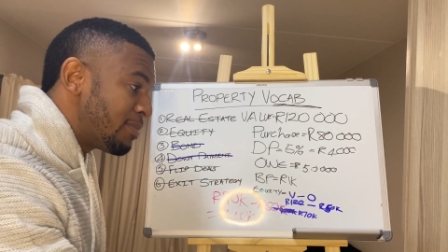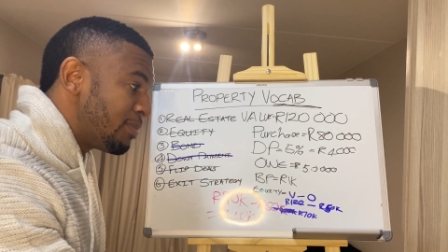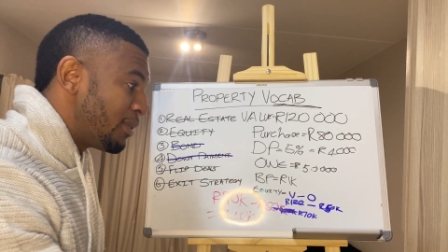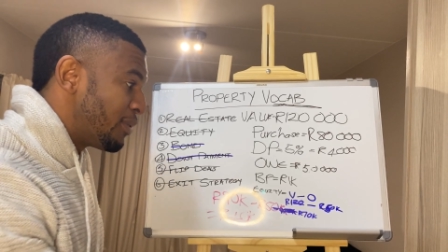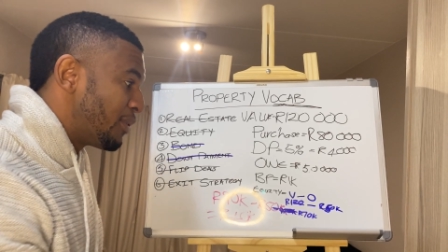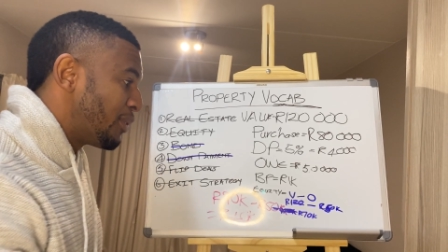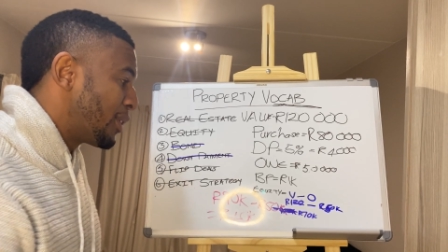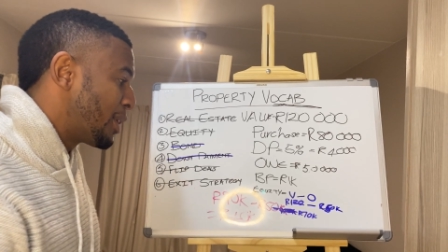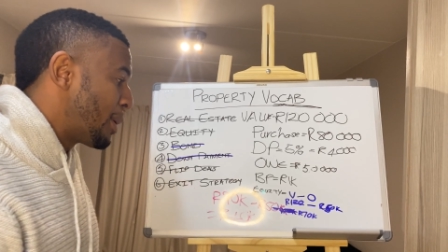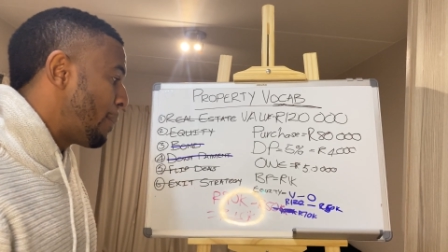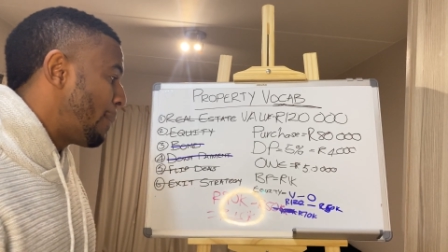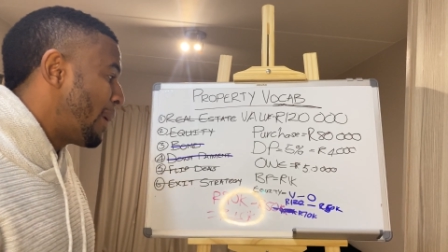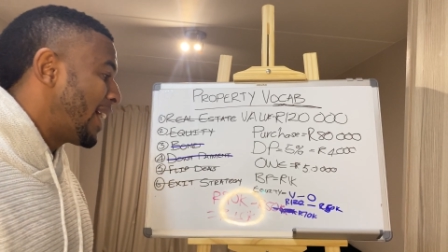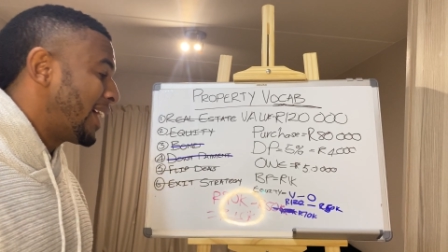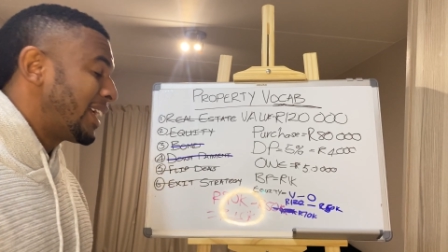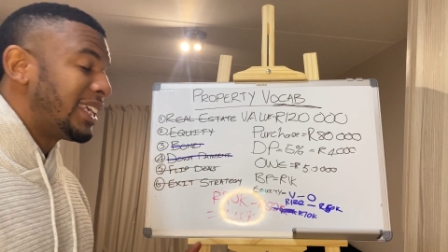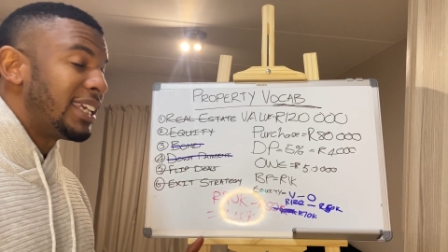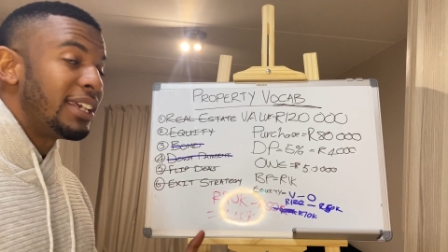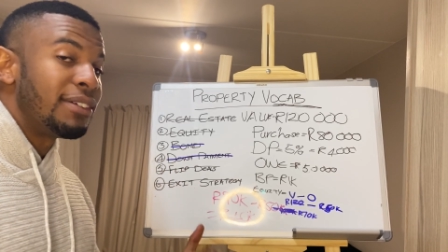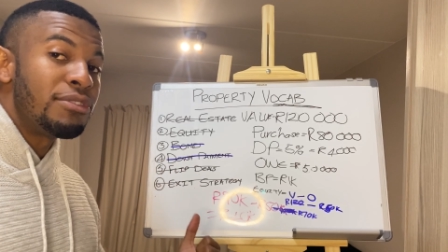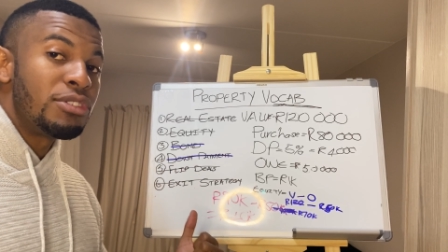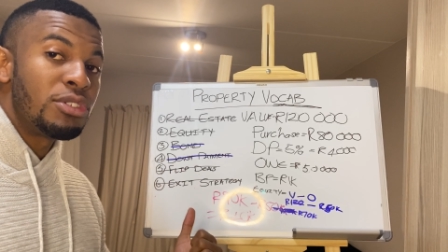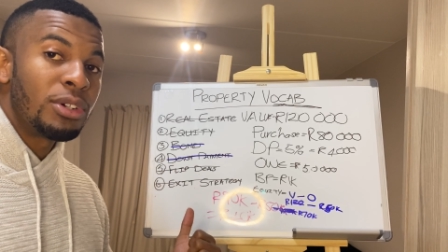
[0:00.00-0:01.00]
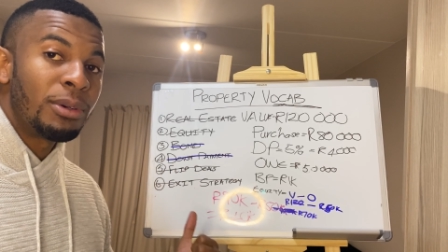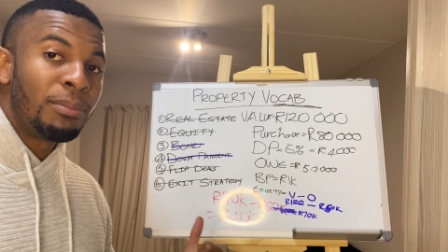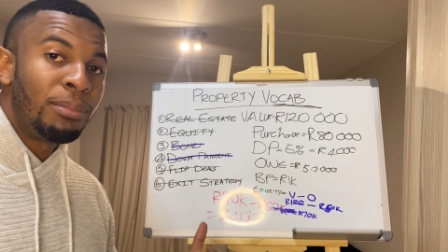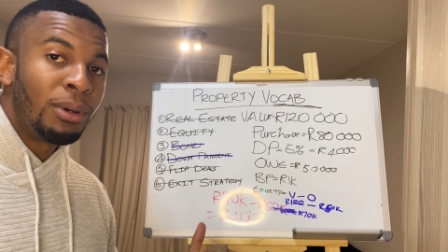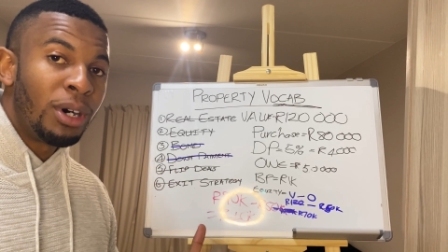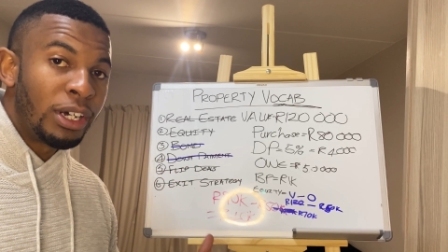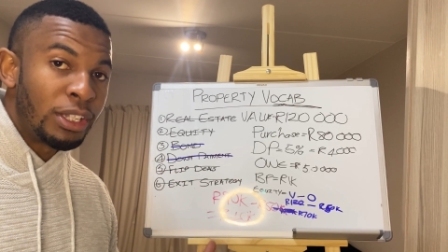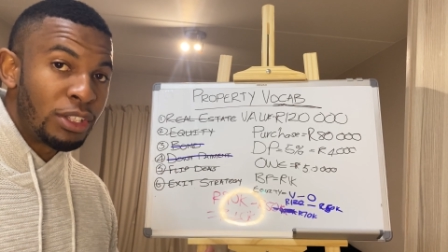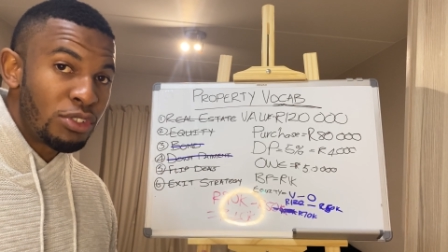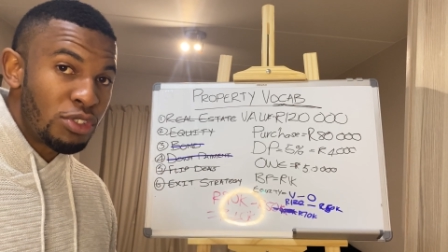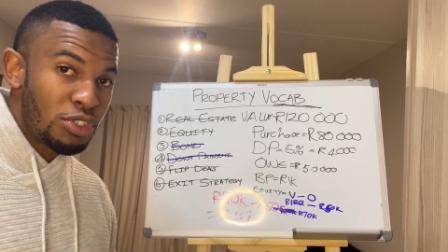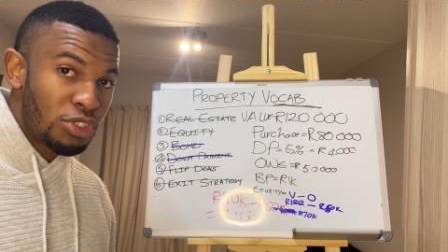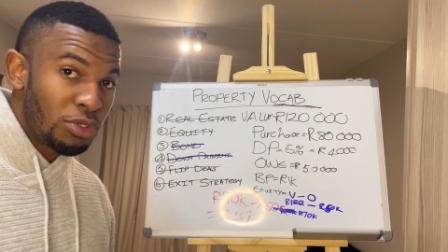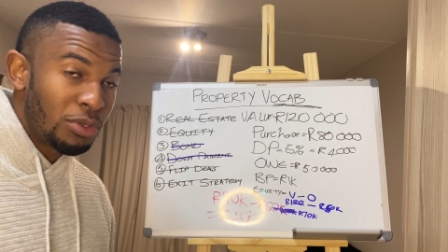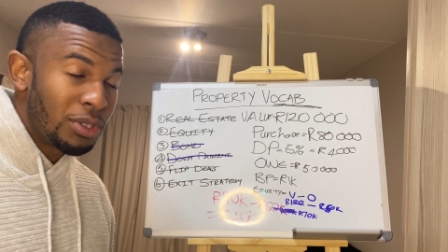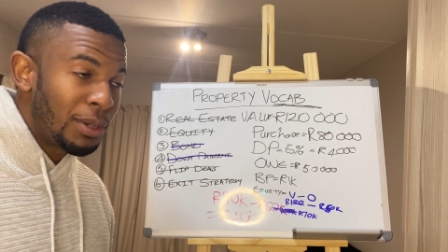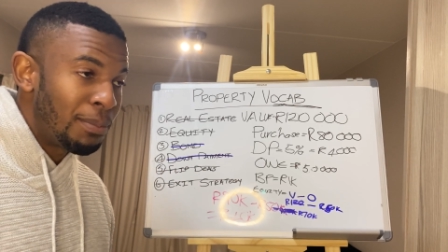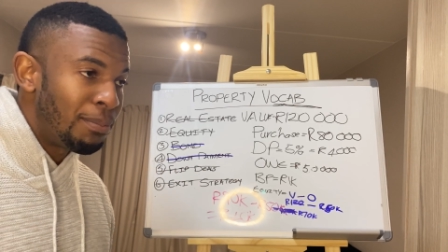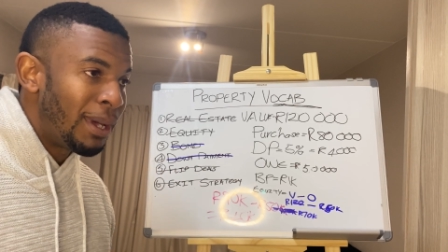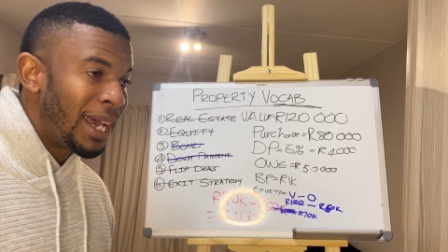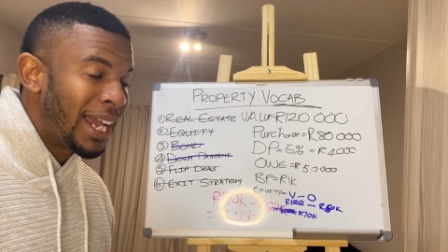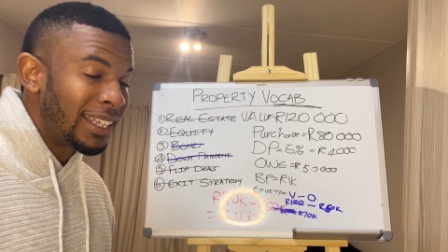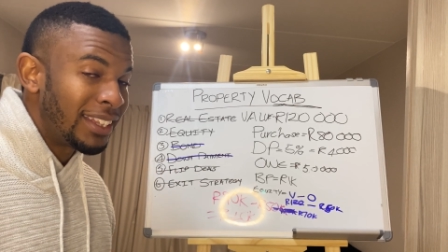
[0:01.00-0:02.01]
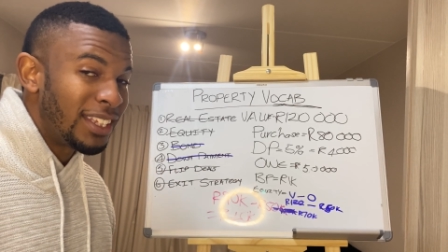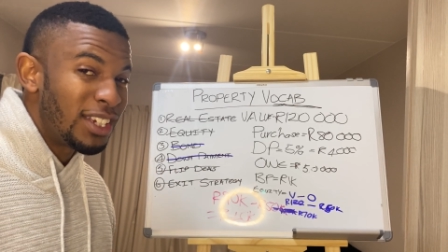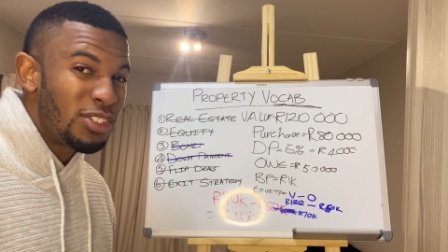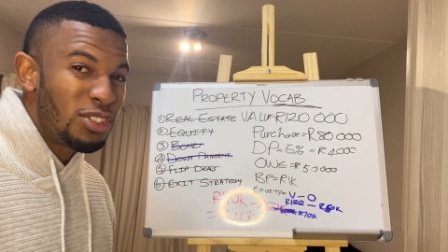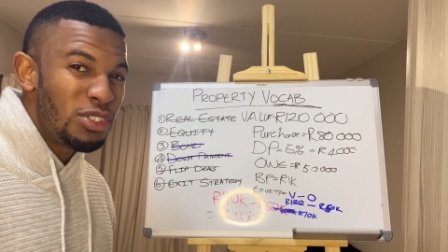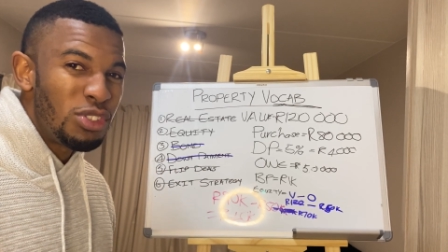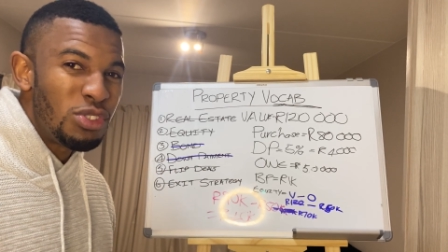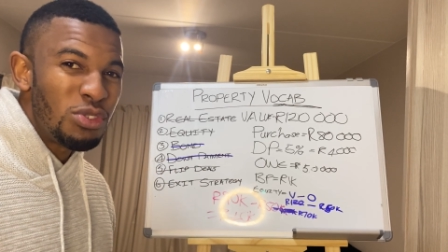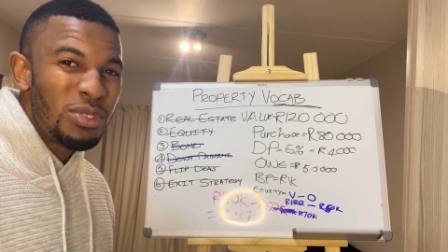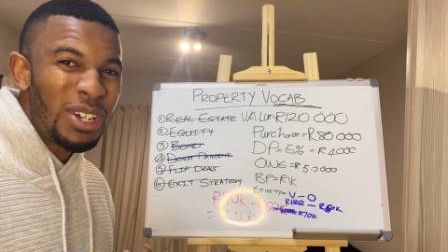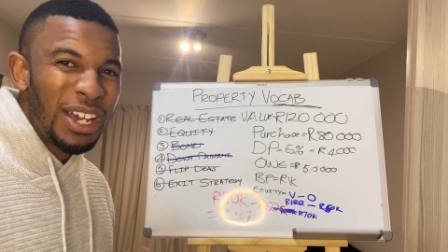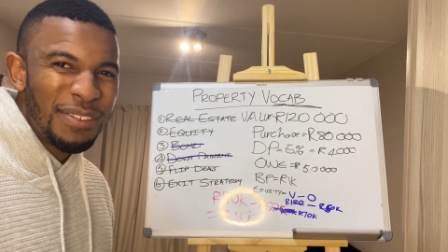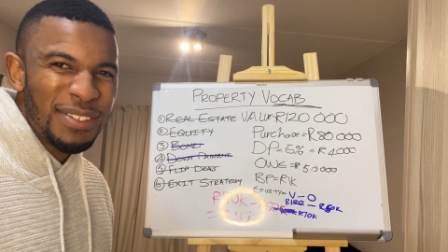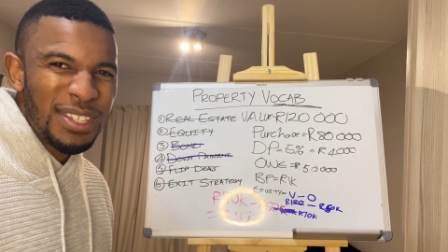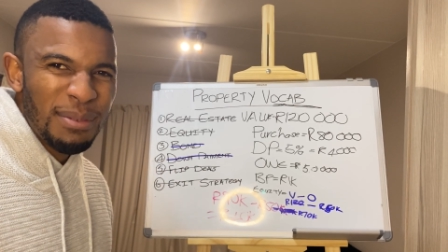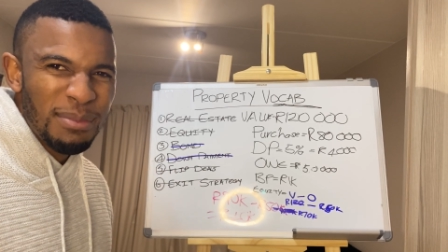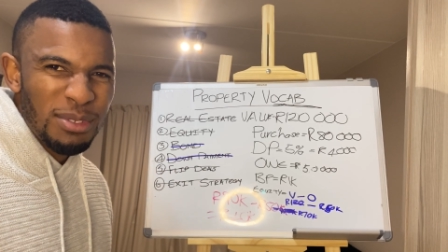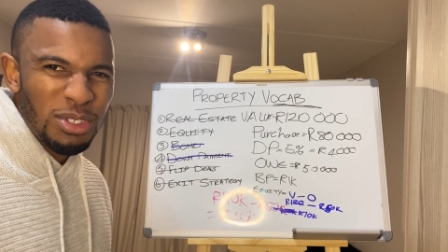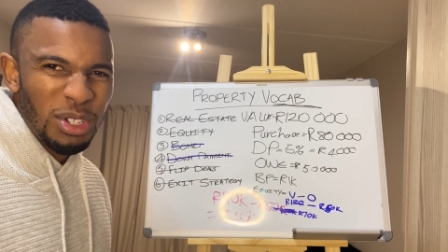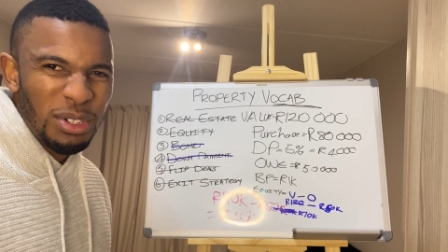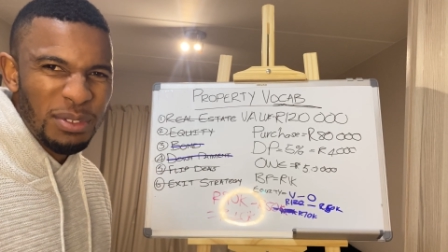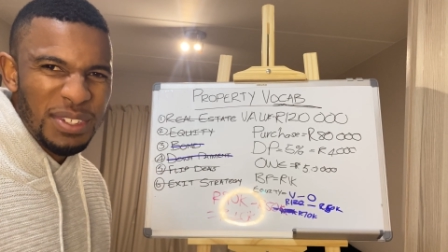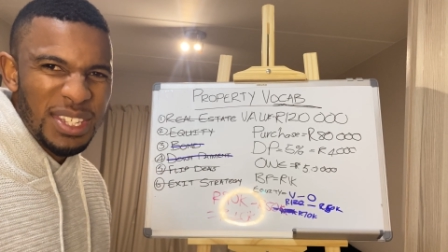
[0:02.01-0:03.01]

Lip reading: before the bank gives you a bond to show the bank that you do have some sort of